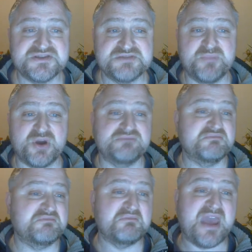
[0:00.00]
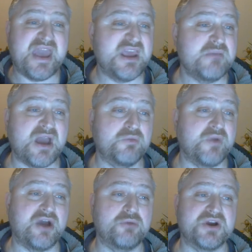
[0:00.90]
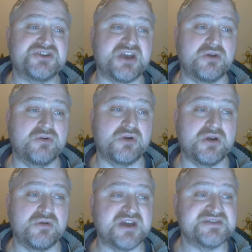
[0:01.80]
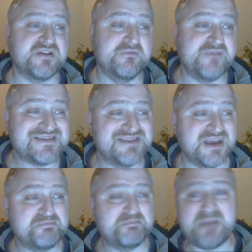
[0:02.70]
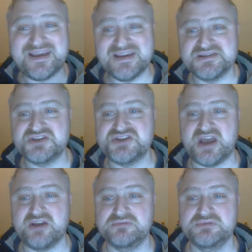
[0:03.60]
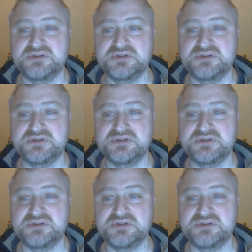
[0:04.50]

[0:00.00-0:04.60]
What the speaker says: But any amount will help my channel grow as I invest it back into the channel.